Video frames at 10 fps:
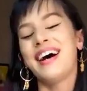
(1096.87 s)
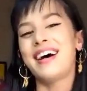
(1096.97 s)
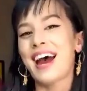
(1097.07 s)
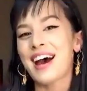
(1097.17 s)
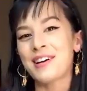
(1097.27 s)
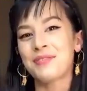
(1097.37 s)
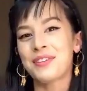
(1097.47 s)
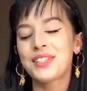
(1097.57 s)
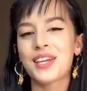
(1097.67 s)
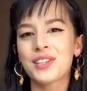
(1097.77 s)
uh, have
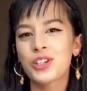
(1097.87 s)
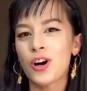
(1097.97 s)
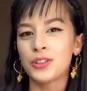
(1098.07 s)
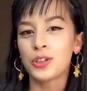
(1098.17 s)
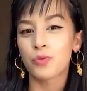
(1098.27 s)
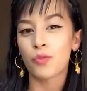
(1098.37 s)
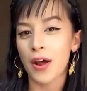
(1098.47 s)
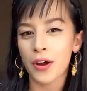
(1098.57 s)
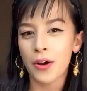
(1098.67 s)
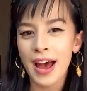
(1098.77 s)
these things called
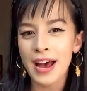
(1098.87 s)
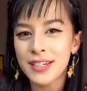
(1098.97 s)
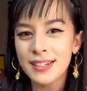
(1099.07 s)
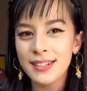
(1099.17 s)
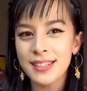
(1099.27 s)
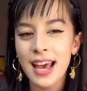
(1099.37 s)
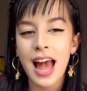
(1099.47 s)
grotto heavens.